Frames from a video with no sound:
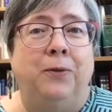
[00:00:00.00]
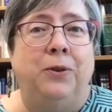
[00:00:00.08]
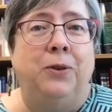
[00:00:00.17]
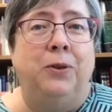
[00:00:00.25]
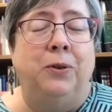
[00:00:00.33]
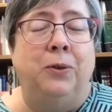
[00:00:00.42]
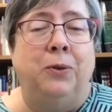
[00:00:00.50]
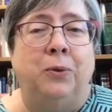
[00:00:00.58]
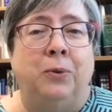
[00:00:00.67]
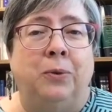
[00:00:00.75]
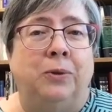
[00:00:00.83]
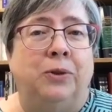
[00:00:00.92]

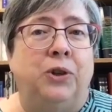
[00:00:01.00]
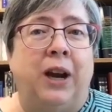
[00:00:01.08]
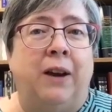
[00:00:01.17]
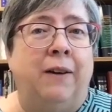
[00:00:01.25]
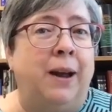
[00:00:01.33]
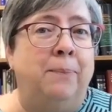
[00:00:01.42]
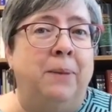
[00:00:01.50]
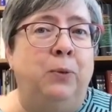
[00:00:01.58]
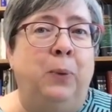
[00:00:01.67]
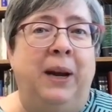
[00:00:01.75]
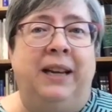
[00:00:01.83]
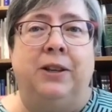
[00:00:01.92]
to share a
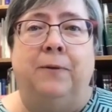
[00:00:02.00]
midweek